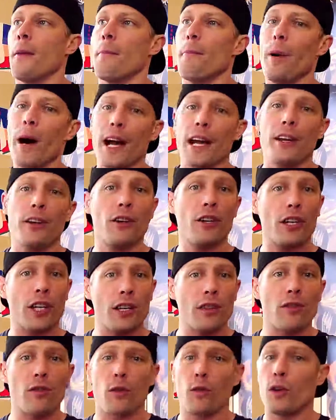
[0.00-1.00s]
But you're
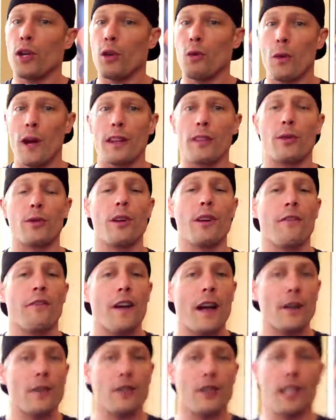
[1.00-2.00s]
looking through, you went through, you
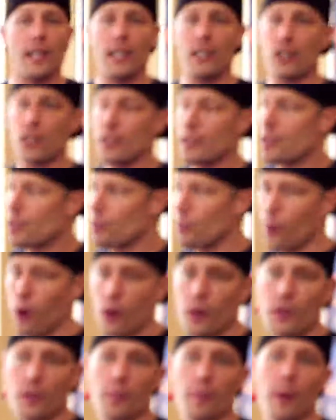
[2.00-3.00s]
found your niches. You
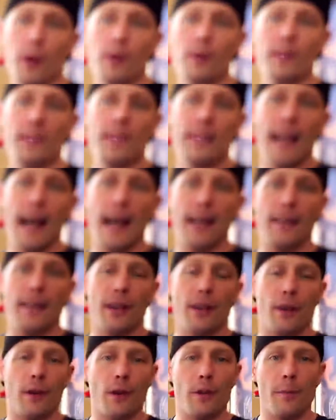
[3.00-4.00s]
also posted that in
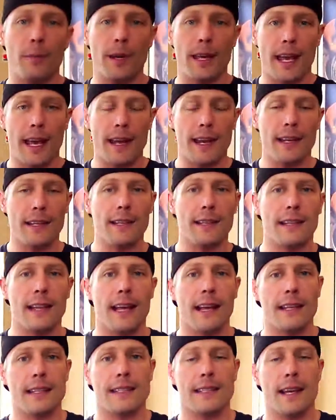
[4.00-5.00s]
the group. Again, I did
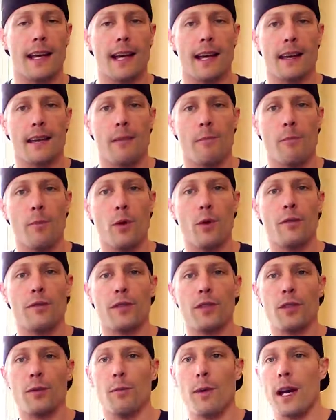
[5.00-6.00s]
that move
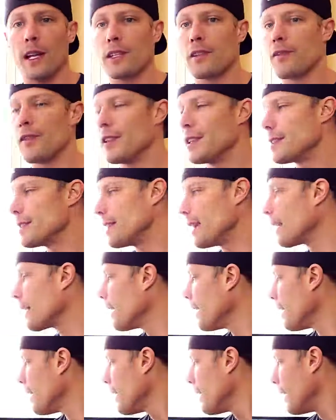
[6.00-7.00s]
too much for this thing.
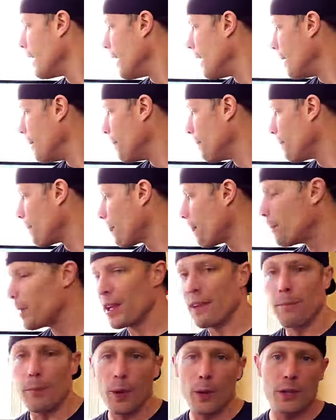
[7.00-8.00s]
But
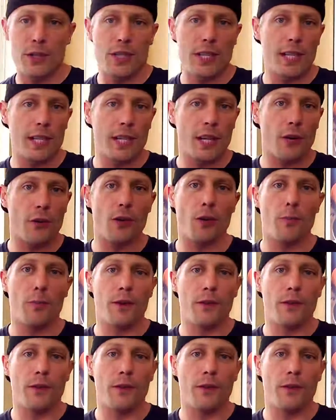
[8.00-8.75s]
you posted in the group.